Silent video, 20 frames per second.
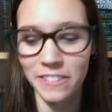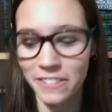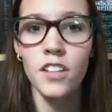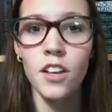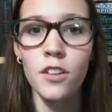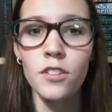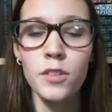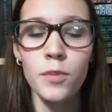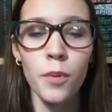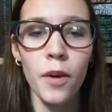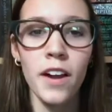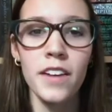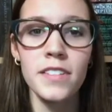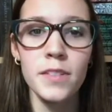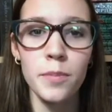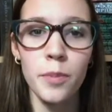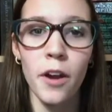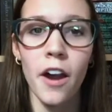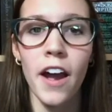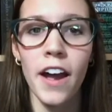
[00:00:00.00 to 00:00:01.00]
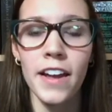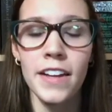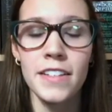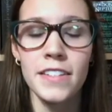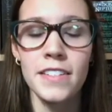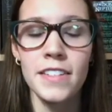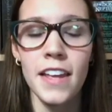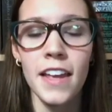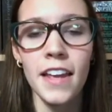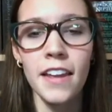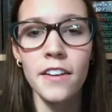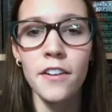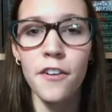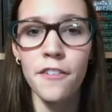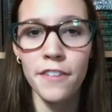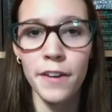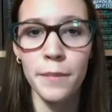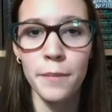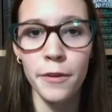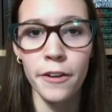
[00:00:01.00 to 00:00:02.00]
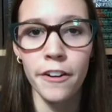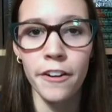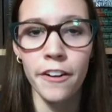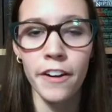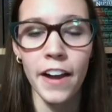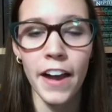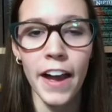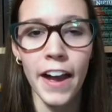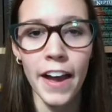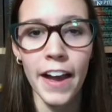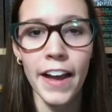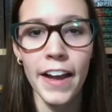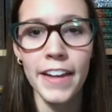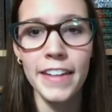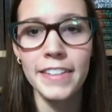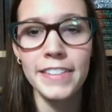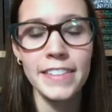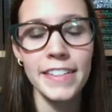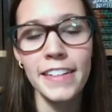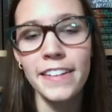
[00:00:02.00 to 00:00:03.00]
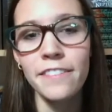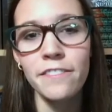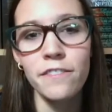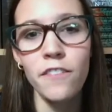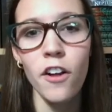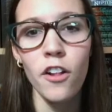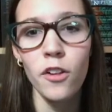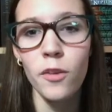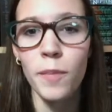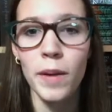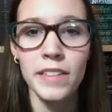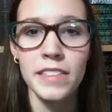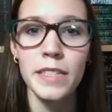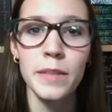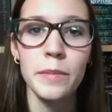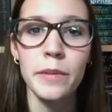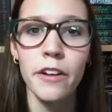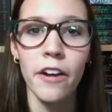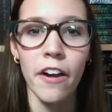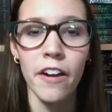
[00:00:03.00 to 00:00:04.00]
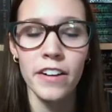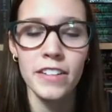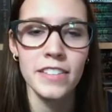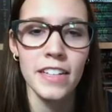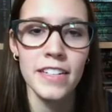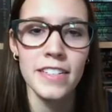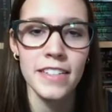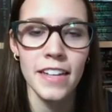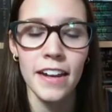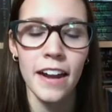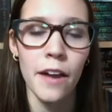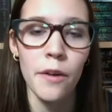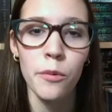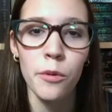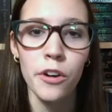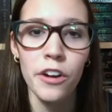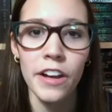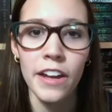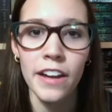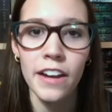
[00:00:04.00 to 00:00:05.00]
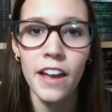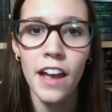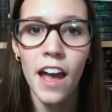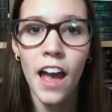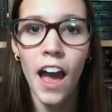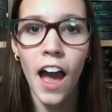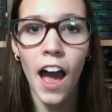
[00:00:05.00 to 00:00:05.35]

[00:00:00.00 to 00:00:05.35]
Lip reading: So surprise, surprise, in November I didn't follow my TBR as I said I would.